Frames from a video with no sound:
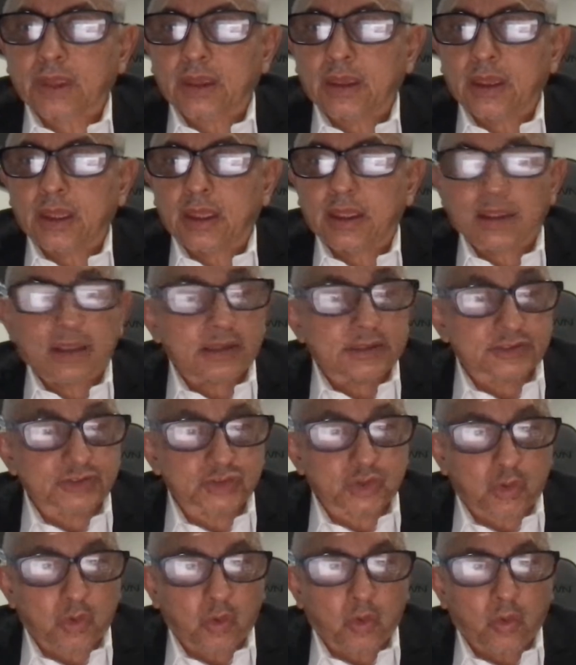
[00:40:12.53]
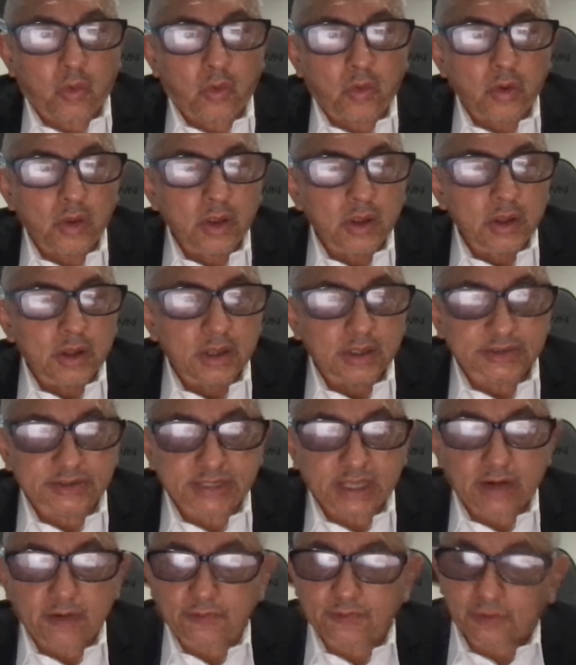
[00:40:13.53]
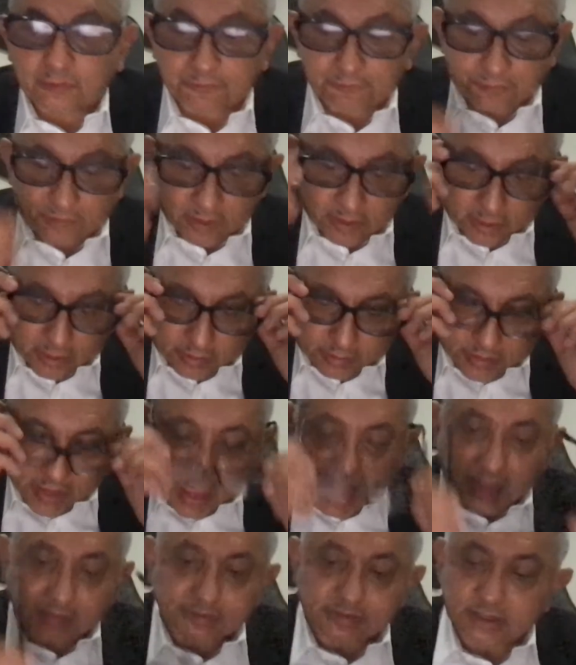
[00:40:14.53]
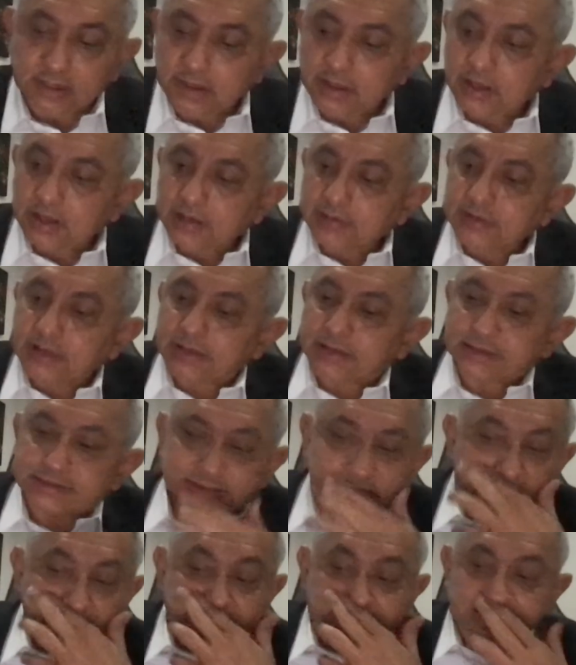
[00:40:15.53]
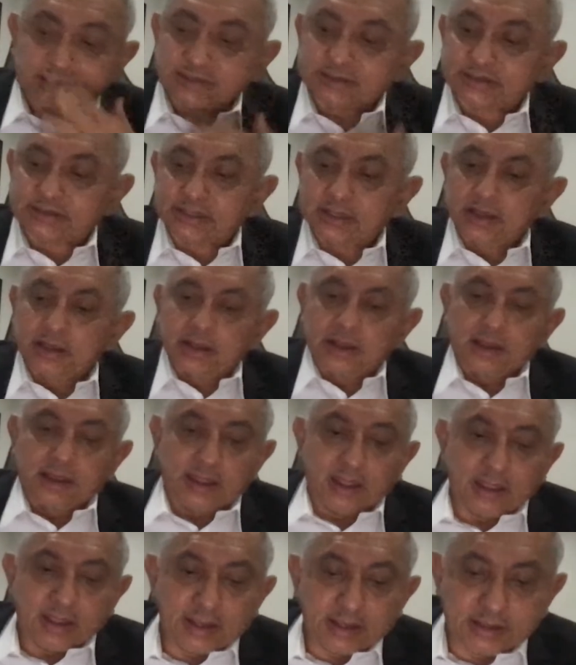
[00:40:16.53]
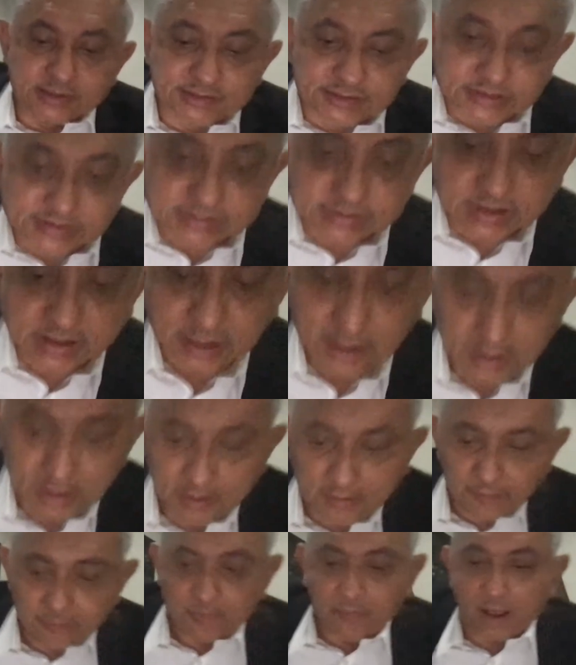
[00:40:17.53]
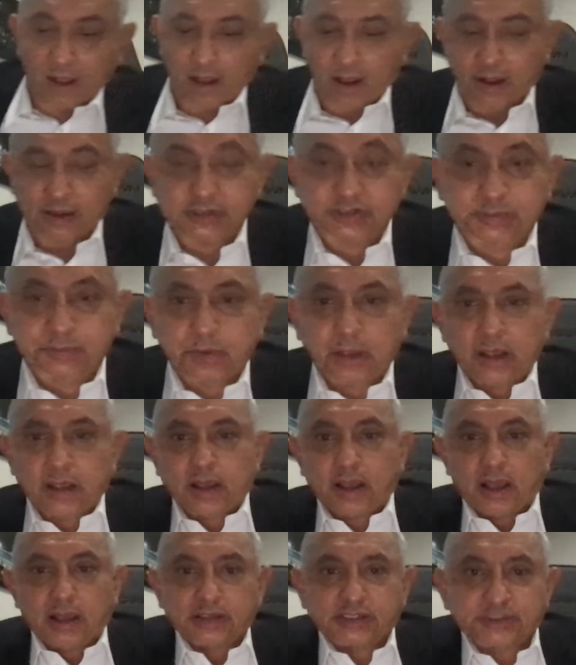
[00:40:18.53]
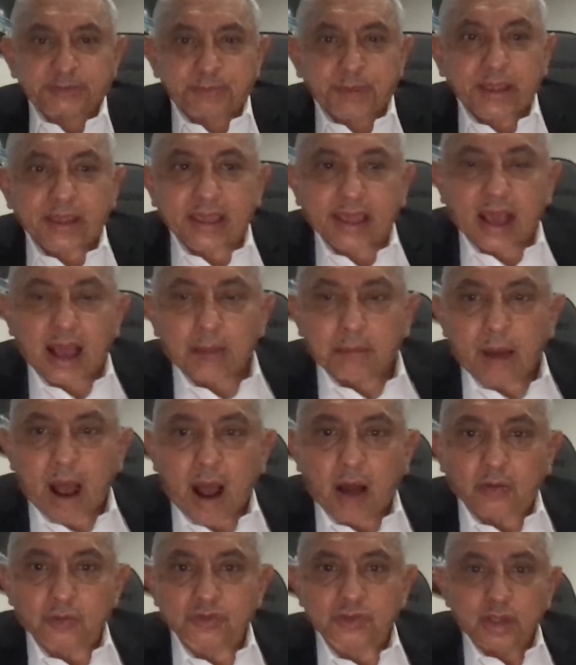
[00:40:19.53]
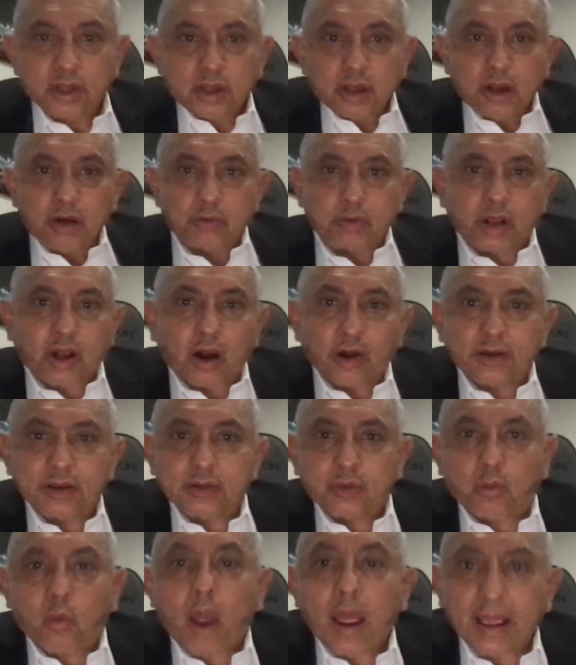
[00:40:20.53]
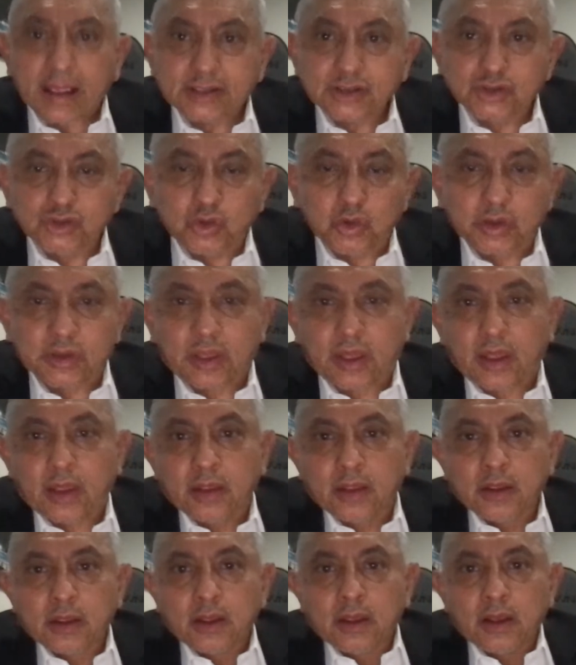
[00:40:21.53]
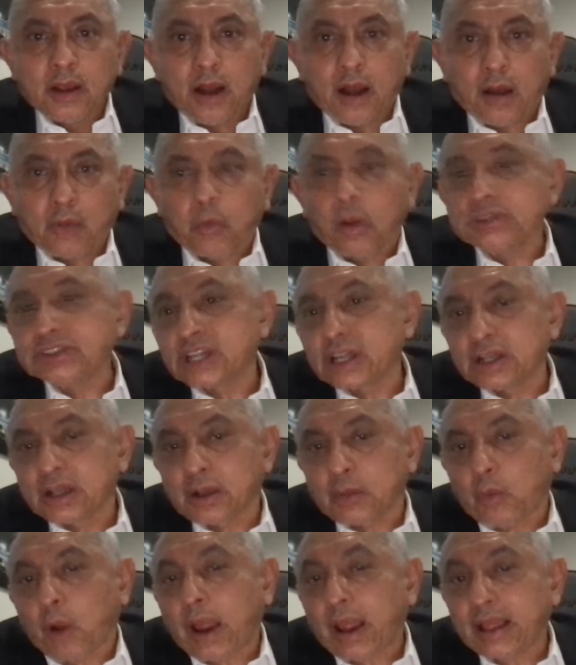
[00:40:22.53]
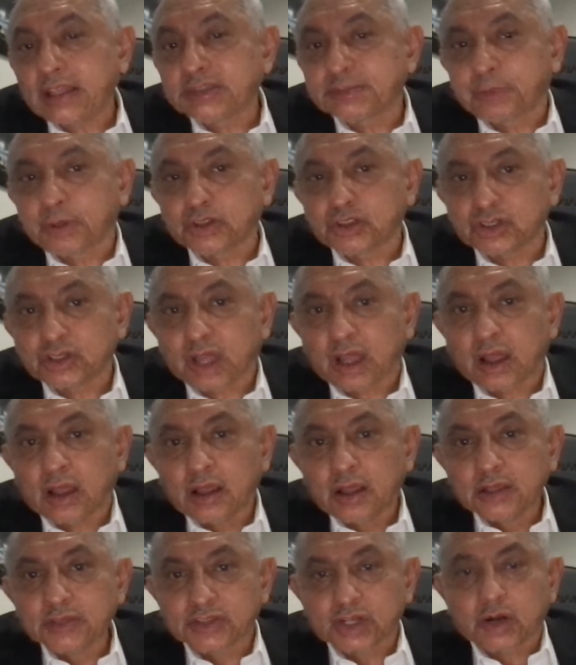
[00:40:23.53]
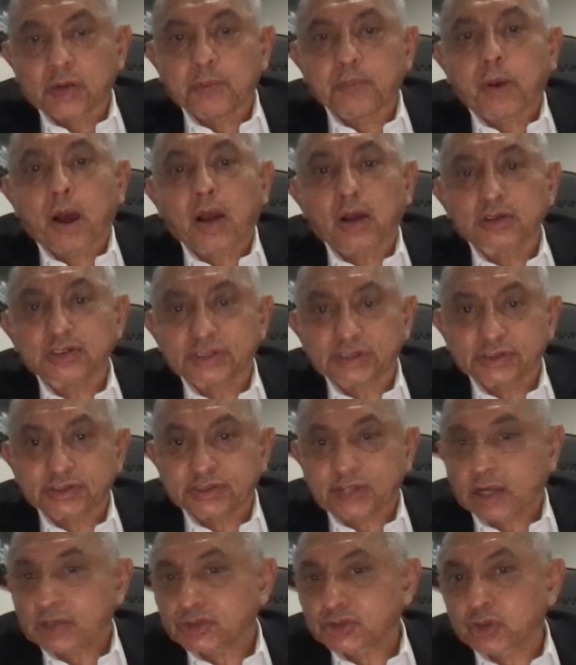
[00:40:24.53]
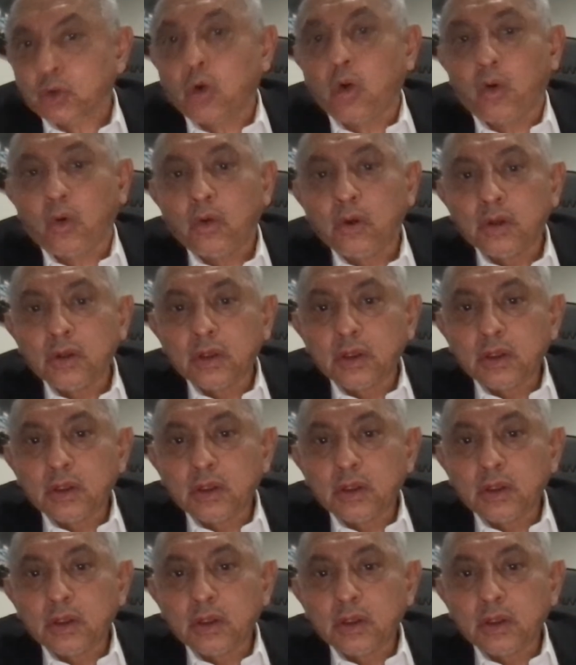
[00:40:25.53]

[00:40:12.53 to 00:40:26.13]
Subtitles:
in school, instead of the fear that DeSantis is is speaking about regarding why he's doing the why he's pushing the certain policies in school,